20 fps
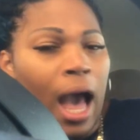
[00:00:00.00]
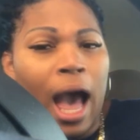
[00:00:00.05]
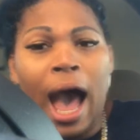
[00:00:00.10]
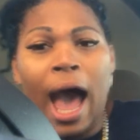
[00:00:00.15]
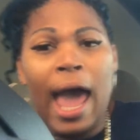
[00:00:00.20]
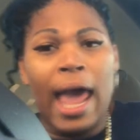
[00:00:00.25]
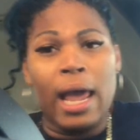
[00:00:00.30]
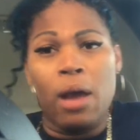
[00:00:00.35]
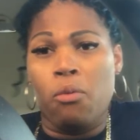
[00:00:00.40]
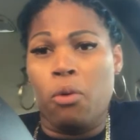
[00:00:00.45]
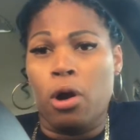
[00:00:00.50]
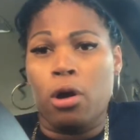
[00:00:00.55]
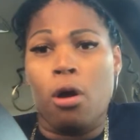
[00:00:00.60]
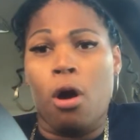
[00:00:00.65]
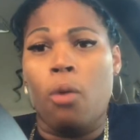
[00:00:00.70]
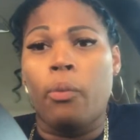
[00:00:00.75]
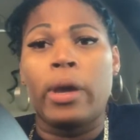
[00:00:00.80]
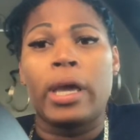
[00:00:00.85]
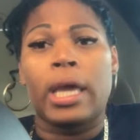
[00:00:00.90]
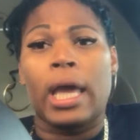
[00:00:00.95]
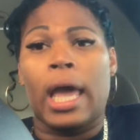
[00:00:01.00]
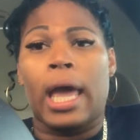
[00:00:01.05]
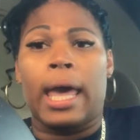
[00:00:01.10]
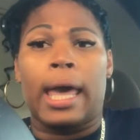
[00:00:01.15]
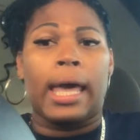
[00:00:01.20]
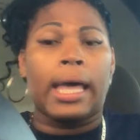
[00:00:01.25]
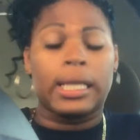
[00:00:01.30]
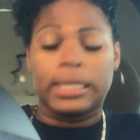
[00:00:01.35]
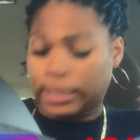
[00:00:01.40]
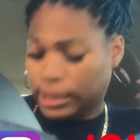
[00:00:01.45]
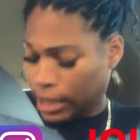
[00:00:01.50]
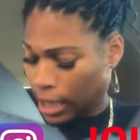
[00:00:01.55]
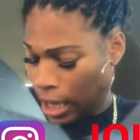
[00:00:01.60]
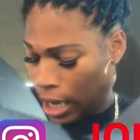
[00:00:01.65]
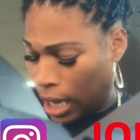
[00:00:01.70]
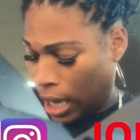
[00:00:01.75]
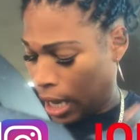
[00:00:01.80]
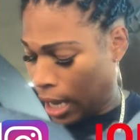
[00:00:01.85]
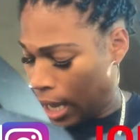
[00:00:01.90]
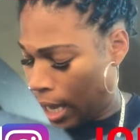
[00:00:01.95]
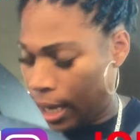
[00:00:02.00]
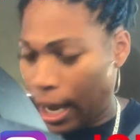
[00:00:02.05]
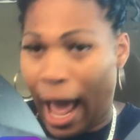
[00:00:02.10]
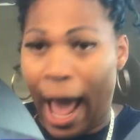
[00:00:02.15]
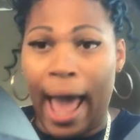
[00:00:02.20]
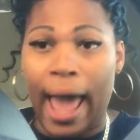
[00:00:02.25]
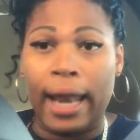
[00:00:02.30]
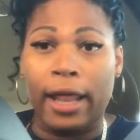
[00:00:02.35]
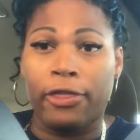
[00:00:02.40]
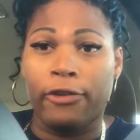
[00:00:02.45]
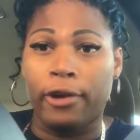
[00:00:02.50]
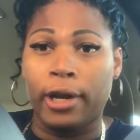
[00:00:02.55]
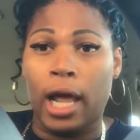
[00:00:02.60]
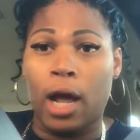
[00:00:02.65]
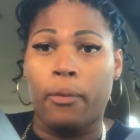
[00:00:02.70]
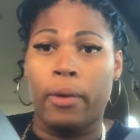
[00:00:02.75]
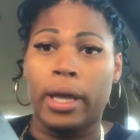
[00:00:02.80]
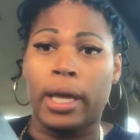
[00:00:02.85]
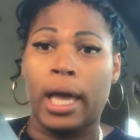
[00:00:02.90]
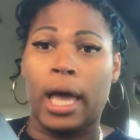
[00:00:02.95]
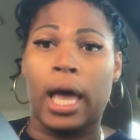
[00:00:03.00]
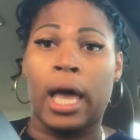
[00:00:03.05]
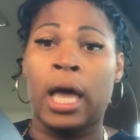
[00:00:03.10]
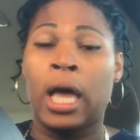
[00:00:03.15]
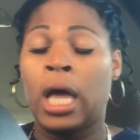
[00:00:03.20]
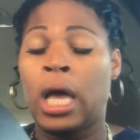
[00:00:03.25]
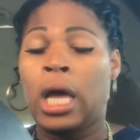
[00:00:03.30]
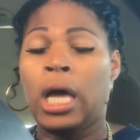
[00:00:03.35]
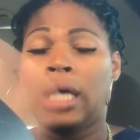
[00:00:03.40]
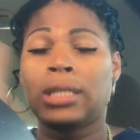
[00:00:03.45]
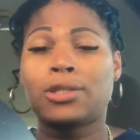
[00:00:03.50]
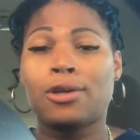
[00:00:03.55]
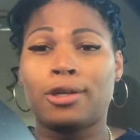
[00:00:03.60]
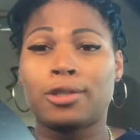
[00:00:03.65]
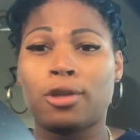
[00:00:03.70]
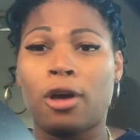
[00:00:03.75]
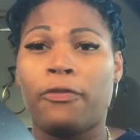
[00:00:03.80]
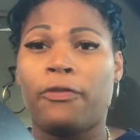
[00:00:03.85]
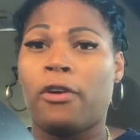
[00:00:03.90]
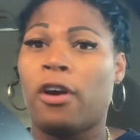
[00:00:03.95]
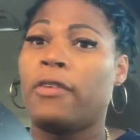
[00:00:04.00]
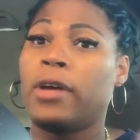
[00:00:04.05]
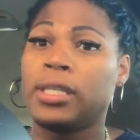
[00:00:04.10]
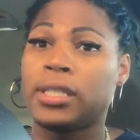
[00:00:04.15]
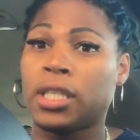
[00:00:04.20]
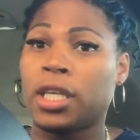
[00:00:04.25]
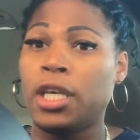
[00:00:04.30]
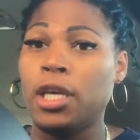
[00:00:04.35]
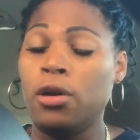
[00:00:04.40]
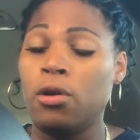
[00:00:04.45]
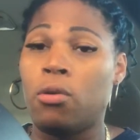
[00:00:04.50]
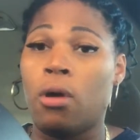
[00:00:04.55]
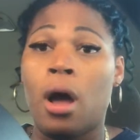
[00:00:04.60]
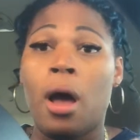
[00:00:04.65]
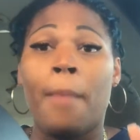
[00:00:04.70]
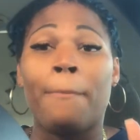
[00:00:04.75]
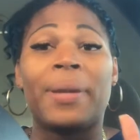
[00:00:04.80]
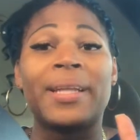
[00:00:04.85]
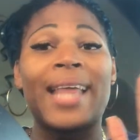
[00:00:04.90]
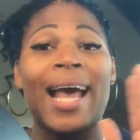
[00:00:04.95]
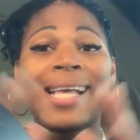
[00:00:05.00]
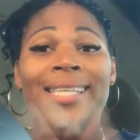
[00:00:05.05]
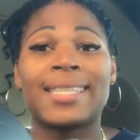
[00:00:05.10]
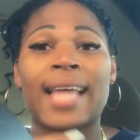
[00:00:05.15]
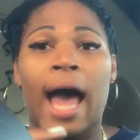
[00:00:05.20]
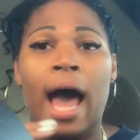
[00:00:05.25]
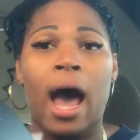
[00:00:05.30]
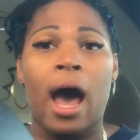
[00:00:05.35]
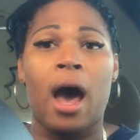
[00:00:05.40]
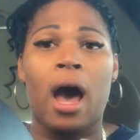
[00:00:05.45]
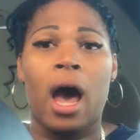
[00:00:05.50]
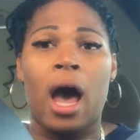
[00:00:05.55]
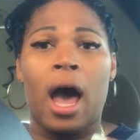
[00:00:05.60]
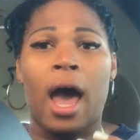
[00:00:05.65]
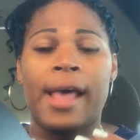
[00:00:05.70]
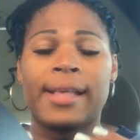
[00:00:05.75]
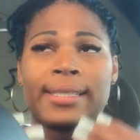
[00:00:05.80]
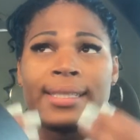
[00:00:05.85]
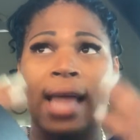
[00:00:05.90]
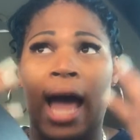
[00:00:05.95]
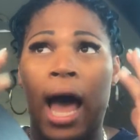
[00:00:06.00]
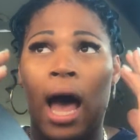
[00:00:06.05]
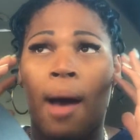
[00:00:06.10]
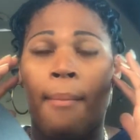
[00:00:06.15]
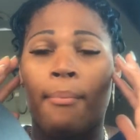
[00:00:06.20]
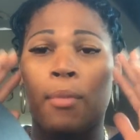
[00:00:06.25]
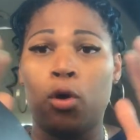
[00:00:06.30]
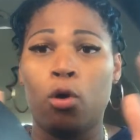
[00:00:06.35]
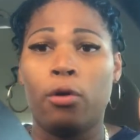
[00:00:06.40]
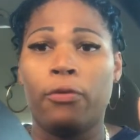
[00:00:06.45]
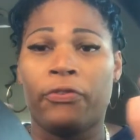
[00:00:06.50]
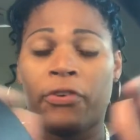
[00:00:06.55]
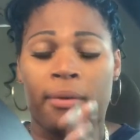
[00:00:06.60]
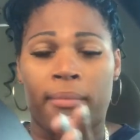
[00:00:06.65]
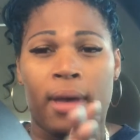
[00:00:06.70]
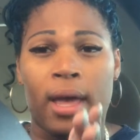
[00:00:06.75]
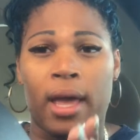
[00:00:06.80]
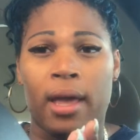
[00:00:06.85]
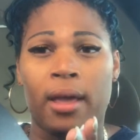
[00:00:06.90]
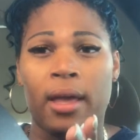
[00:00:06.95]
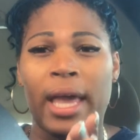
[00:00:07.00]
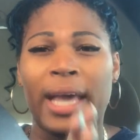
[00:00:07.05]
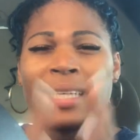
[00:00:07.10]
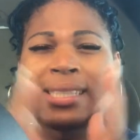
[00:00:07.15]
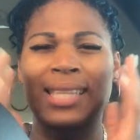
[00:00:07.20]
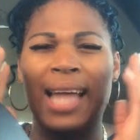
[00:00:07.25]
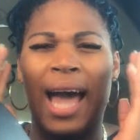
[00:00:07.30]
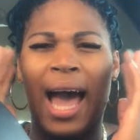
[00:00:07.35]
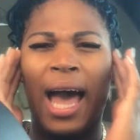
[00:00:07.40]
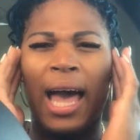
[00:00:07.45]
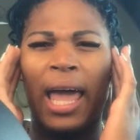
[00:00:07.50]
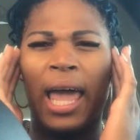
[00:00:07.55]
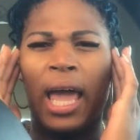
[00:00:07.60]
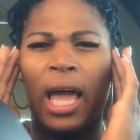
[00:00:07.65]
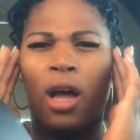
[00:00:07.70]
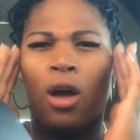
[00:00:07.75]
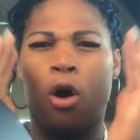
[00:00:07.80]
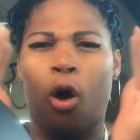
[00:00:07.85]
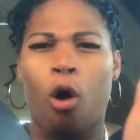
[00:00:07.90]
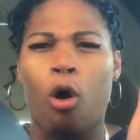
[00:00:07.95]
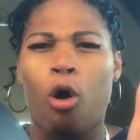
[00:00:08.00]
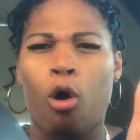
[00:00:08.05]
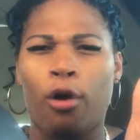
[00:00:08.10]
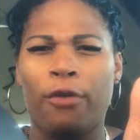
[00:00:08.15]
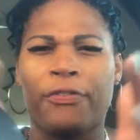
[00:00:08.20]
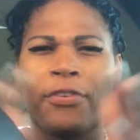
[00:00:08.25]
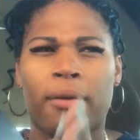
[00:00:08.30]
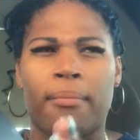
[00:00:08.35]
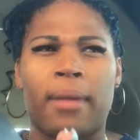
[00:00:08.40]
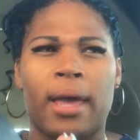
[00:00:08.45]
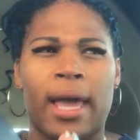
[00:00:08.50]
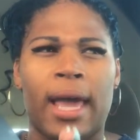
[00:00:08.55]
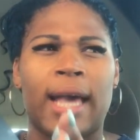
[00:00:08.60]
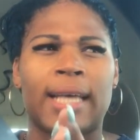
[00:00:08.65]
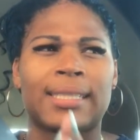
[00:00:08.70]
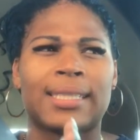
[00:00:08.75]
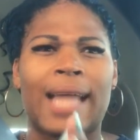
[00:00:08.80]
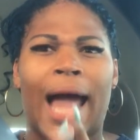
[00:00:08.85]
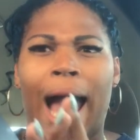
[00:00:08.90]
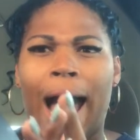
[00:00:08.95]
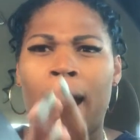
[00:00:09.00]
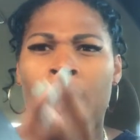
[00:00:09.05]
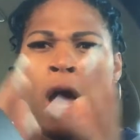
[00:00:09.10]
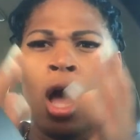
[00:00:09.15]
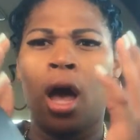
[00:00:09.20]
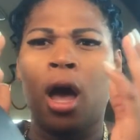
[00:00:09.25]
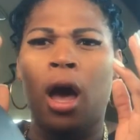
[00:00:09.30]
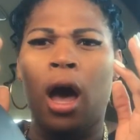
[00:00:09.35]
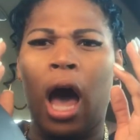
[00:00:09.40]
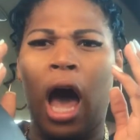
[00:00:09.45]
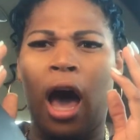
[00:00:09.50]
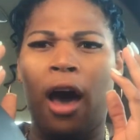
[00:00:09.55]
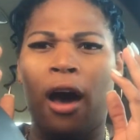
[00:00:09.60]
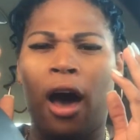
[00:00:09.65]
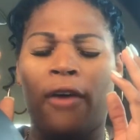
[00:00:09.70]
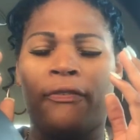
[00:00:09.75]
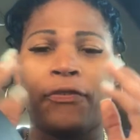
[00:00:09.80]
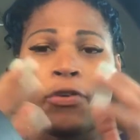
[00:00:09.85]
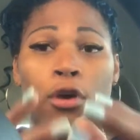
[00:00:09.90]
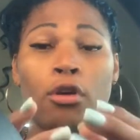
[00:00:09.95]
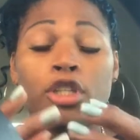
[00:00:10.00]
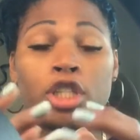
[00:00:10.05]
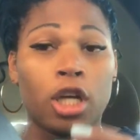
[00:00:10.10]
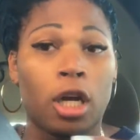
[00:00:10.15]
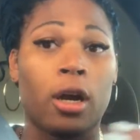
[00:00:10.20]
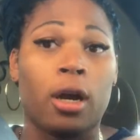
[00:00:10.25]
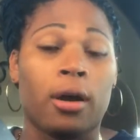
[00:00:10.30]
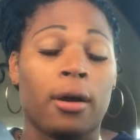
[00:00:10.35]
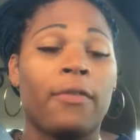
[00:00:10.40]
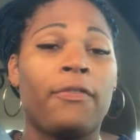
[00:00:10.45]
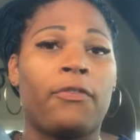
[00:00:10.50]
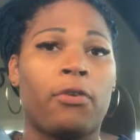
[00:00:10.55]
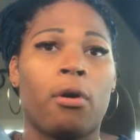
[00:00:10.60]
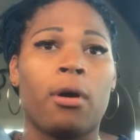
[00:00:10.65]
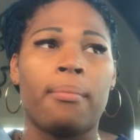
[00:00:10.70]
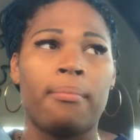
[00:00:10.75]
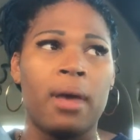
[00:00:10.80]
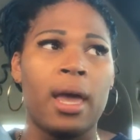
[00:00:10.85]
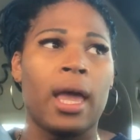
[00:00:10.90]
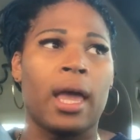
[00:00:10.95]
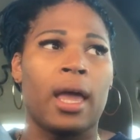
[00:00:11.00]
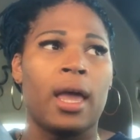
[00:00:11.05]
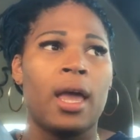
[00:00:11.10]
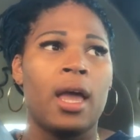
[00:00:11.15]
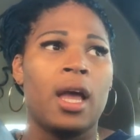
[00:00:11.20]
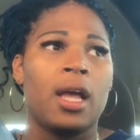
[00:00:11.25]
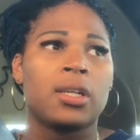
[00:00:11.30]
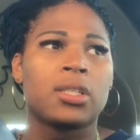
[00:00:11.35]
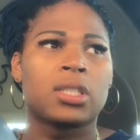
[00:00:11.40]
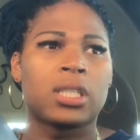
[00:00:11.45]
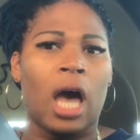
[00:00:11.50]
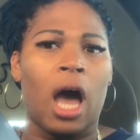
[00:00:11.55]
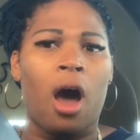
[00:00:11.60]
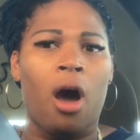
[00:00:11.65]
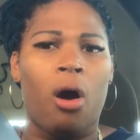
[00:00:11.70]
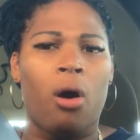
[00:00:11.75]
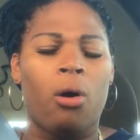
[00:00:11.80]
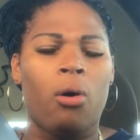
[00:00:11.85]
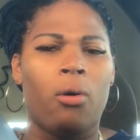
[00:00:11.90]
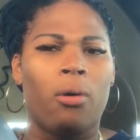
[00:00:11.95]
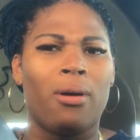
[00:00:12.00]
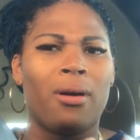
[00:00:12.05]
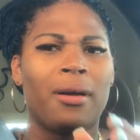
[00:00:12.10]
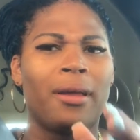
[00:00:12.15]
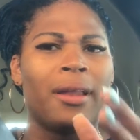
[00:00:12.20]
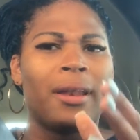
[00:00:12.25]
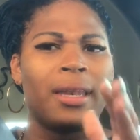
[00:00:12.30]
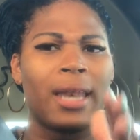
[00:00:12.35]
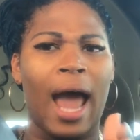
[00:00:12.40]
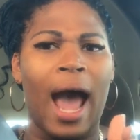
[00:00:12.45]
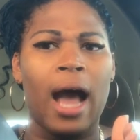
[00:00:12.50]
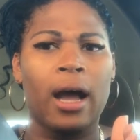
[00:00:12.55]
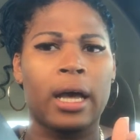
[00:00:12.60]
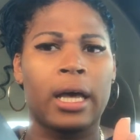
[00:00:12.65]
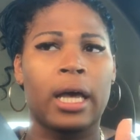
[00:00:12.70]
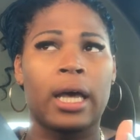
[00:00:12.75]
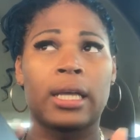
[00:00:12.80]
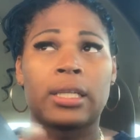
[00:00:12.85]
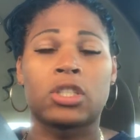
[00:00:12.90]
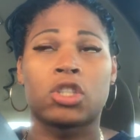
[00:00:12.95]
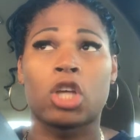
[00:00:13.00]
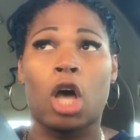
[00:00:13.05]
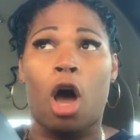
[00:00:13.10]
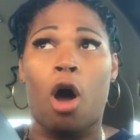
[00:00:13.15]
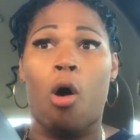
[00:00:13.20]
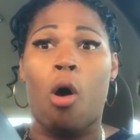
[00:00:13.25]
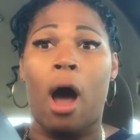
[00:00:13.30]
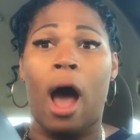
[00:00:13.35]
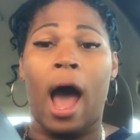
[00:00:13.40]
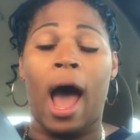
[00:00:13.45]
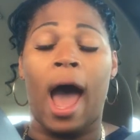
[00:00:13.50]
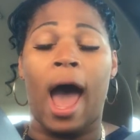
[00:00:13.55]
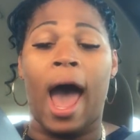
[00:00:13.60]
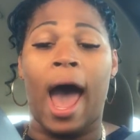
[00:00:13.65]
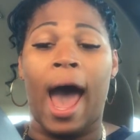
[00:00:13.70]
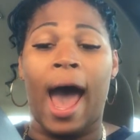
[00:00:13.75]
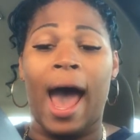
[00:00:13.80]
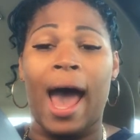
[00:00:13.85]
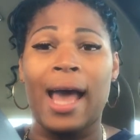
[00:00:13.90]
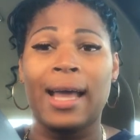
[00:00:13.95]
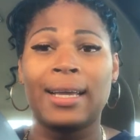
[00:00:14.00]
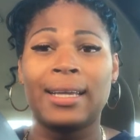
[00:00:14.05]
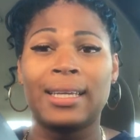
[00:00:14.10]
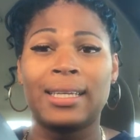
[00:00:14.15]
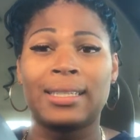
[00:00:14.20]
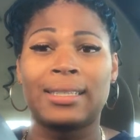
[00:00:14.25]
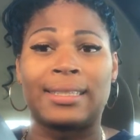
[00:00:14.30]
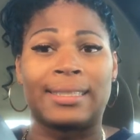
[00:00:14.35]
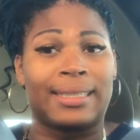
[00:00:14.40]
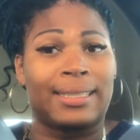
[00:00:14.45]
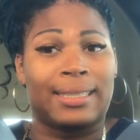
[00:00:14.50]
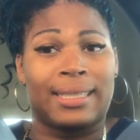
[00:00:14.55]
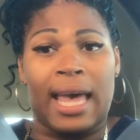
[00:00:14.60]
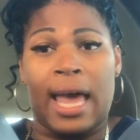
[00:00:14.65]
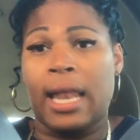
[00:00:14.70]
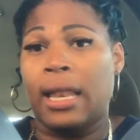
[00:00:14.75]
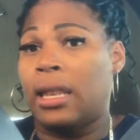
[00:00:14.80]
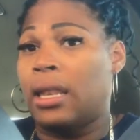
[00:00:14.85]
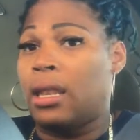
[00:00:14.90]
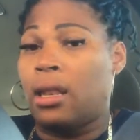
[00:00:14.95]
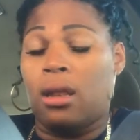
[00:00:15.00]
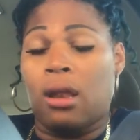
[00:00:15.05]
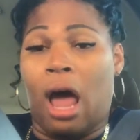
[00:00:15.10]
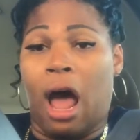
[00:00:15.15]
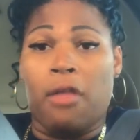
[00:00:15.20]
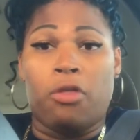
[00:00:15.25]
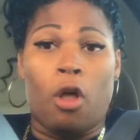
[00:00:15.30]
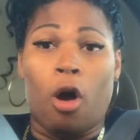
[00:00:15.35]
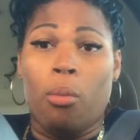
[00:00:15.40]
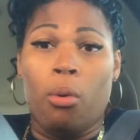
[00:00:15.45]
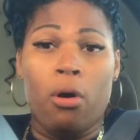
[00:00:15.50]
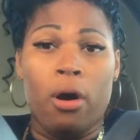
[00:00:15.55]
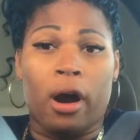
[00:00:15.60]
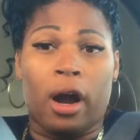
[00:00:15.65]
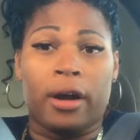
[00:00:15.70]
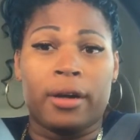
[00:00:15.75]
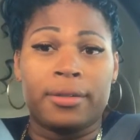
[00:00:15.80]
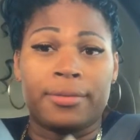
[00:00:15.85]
I didn't work on weekends, and I had a three-day weekend. So on and so forth. It's cute, but that's not, it's not a move for me. It's not a goal for me. It's not a, a future for me. So, not good. So, I said uh, no more.